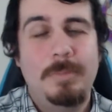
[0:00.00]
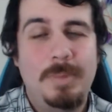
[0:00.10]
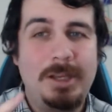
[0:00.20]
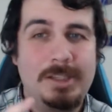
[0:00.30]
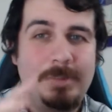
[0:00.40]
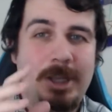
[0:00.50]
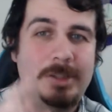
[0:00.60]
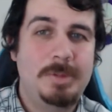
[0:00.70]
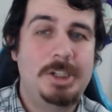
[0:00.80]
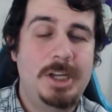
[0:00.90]
because it
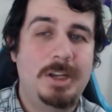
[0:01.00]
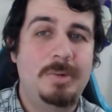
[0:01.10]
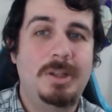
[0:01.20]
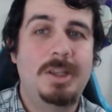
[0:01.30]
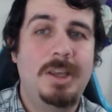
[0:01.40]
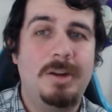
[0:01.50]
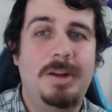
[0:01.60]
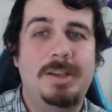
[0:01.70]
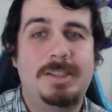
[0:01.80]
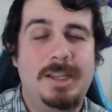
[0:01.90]
makes me genuinely
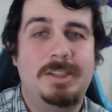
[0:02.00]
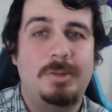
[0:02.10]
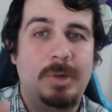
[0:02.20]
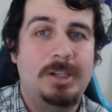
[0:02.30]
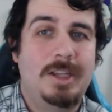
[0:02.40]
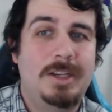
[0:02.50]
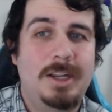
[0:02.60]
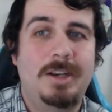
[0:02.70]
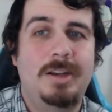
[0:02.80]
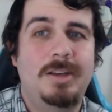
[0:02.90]
curious as to what his
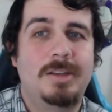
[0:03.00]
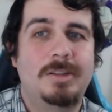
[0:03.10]
identity